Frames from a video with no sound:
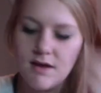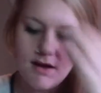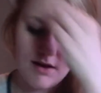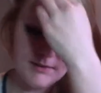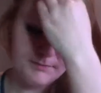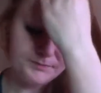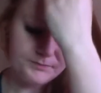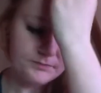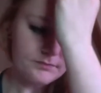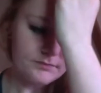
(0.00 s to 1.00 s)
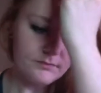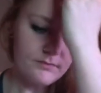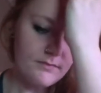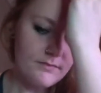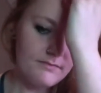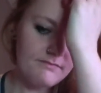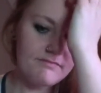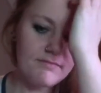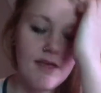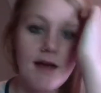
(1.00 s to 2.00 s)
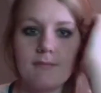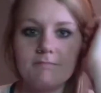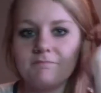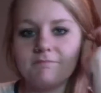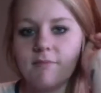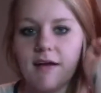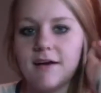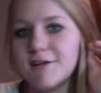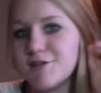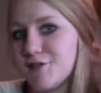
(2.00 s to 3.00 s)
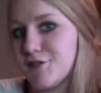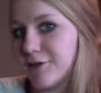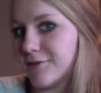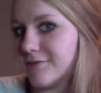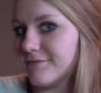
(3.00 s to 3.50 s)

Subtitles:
Yeah, I just don't.